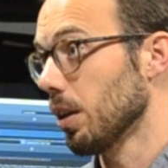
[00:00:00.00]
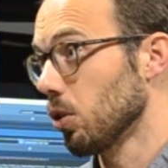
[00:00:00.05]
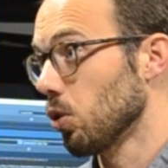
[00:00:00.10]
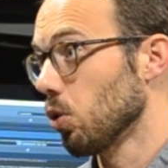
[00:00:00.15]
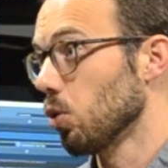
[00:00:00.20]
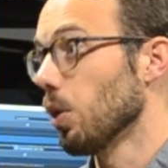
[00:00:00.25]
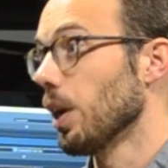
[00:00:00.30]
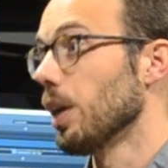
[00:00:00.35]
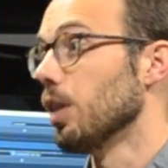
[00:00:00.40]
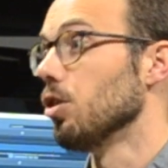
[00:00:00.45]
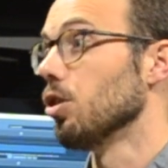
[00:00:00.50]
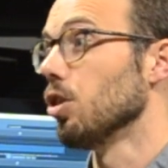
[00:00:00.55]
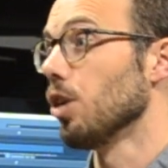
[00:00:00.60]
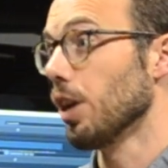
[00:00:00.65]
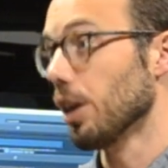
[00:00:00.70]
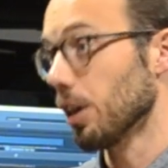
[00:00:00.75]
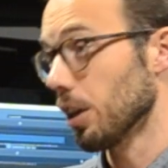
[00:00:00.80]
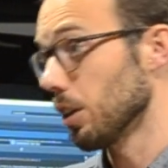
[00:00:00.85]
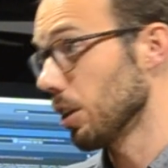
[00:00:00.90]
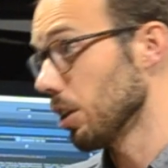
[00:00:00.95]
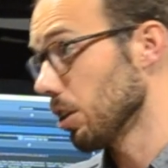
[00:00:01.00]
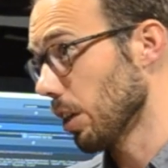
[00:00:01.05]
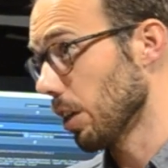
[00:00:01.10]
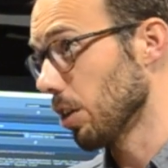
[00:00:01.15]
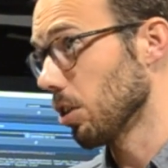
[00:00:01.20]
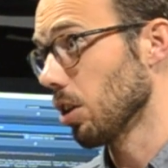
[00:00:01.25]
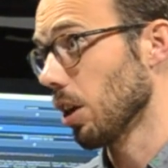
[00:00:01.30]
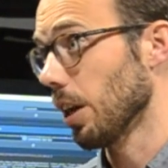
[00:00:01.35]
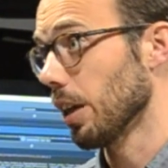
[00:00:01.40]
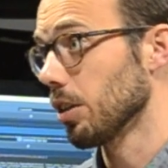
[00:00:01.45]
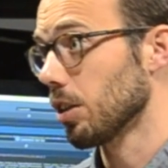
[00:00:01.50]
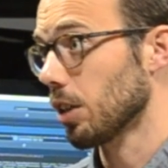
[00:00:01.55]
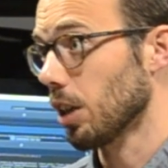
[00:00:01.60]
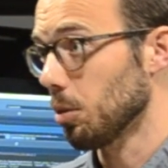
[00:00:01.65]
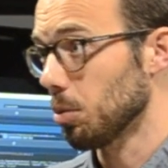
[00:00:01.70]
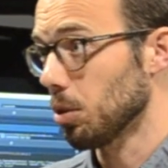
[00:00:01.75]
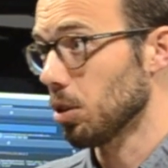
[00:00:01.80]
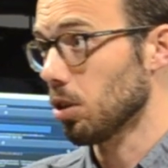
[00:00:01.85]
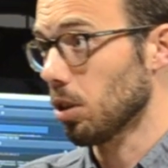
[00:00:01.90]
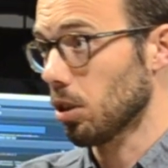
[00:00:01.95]
to engineer these energy
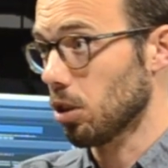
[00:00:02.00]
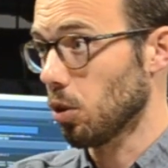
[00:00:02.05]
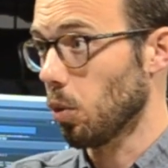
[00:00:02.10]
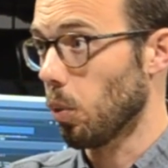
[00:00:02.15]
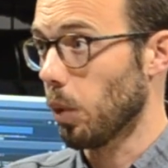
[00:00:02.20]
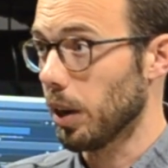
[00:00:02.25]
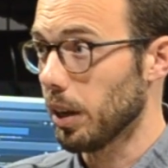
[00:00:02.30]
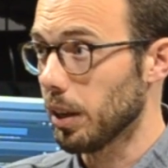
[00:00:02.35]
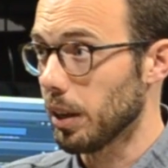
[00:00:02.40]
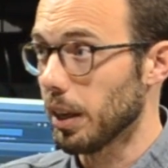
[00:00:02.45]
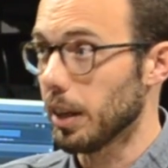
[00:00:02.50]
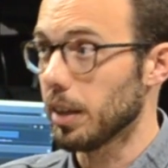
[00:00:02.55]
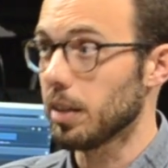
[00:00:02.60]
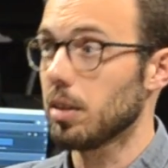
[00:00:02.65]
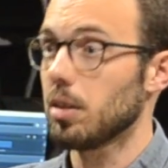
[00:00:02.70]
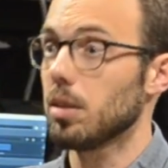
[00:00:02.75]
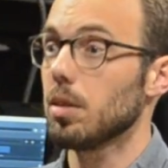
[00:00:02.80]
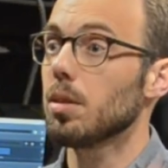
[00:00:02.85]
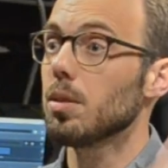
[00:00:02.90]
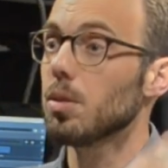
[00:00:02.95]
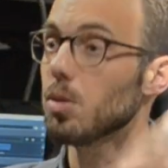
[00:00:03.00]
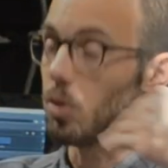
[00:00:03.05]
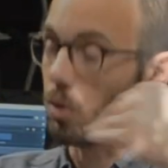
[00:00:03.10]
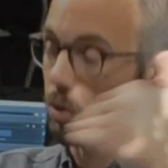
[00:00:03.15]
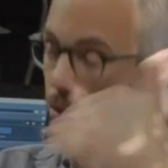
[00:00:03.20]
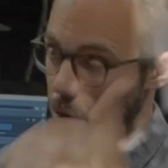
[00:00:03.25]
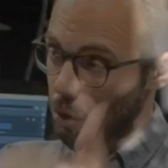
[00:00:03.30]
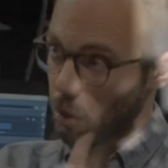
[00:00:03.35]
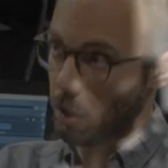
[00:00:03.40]
landscapes in such a way that you